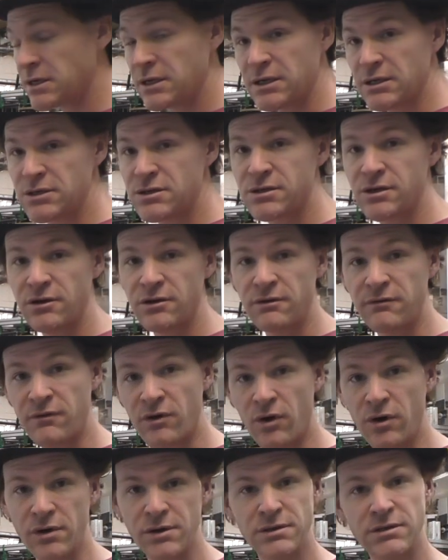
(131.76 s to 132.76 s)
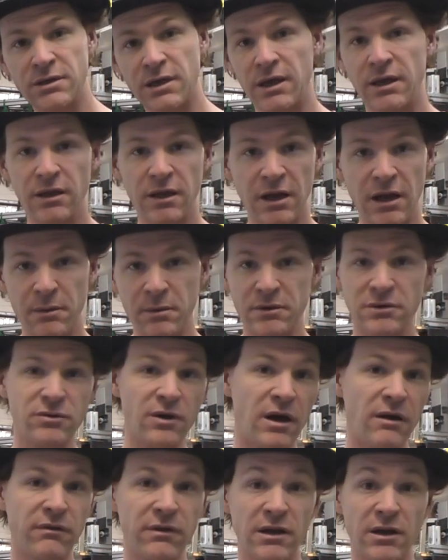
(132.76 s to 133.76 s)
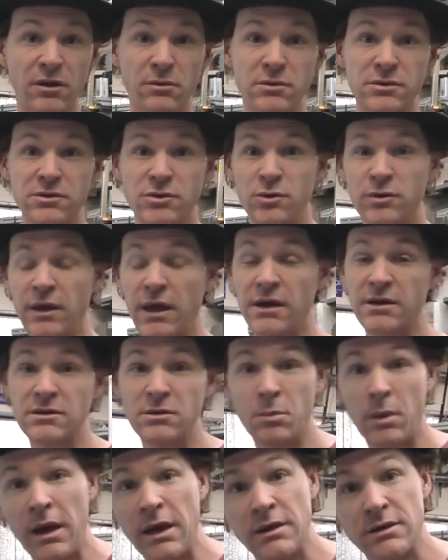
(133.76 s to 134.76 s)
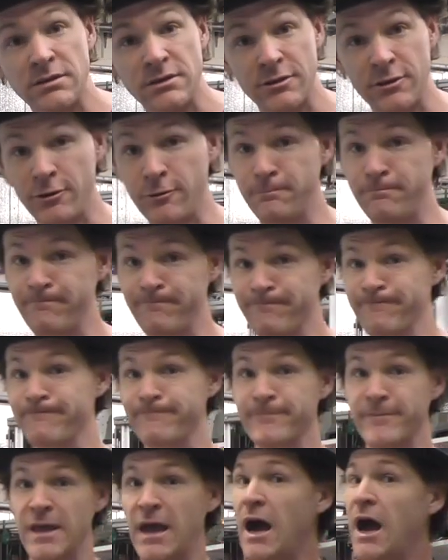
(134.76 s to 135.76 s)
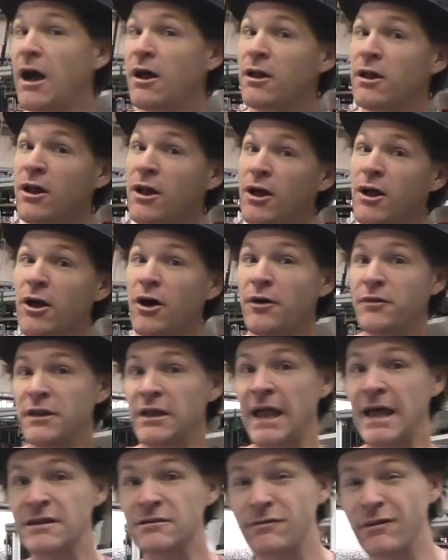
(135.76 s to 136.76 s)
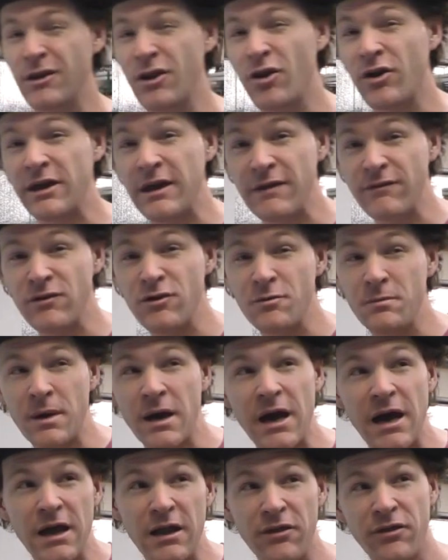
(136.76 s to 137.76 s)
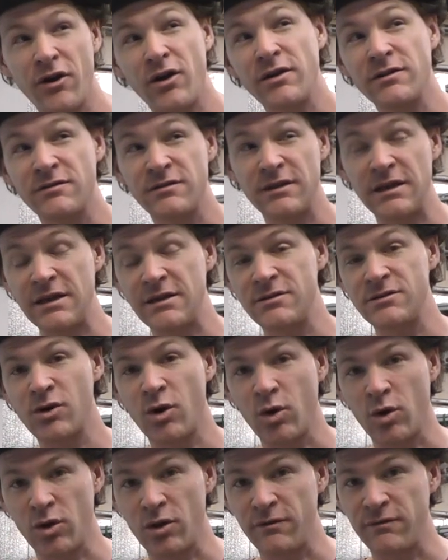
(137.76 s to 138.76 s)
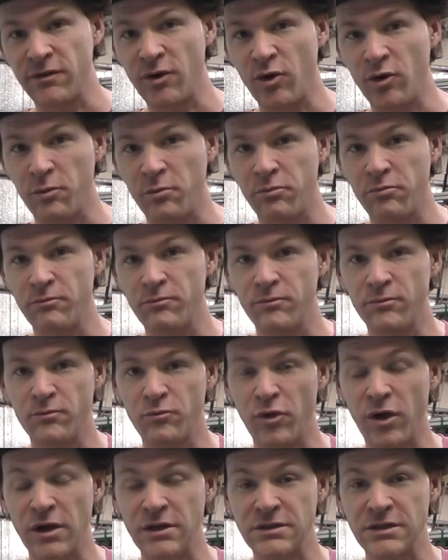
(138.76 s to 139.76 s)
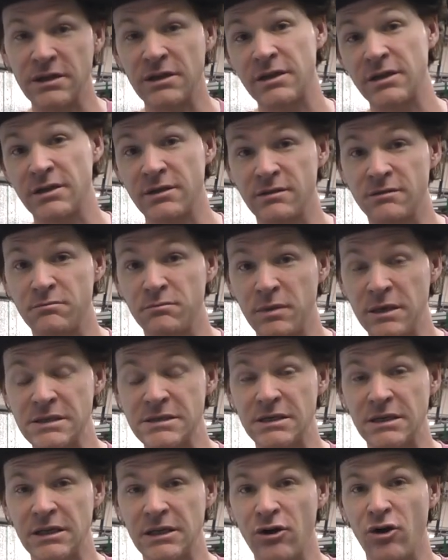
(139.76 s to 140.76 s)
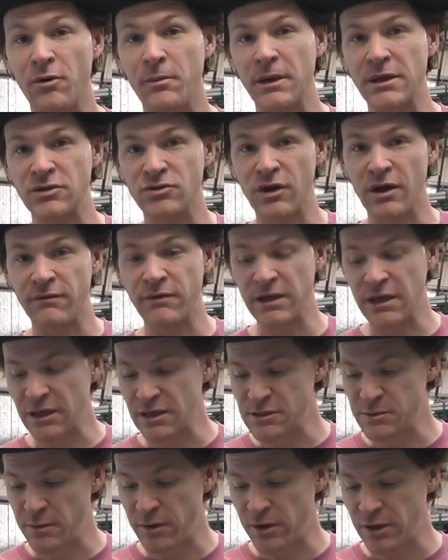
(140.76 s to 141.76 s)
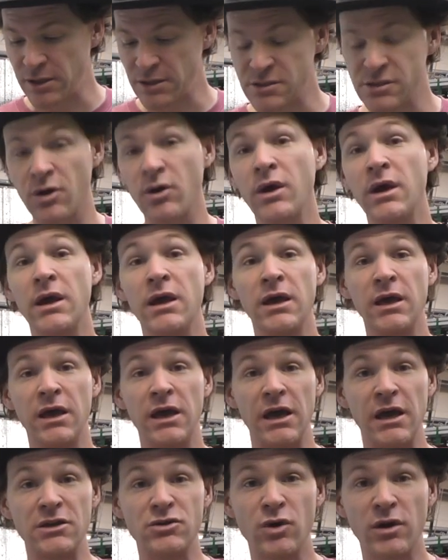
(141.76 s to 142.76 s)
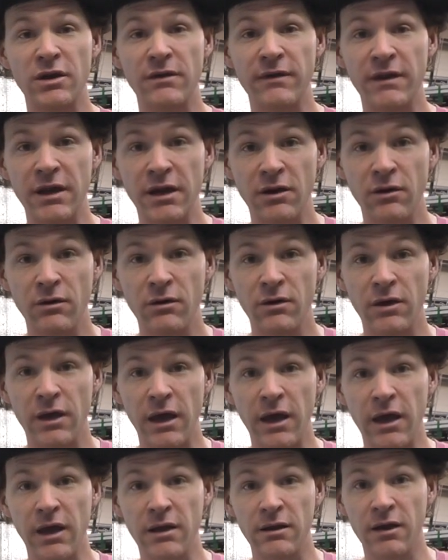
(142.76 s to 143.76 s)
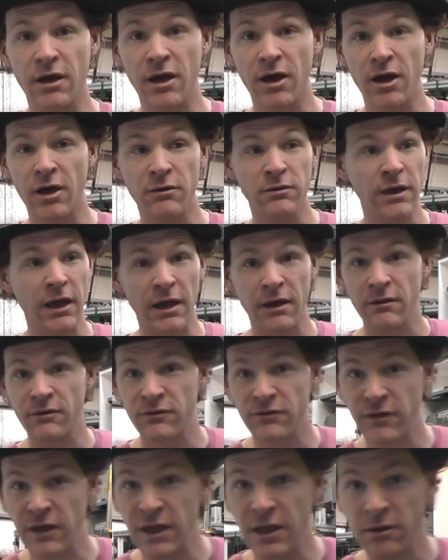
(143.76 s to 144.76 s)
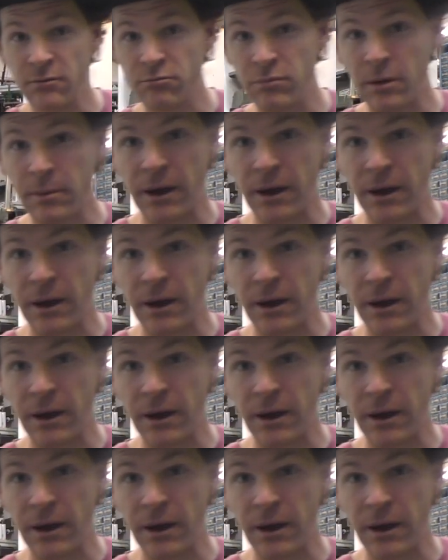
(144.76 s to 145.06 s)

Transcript: it insured of course, and then I've been driving it almost 2,000 miles. So uh, on the last video I'll give you my thoughts in total of the whole project and basically all my driving experience. So enjoy the video and uh, yeah, see ya, bye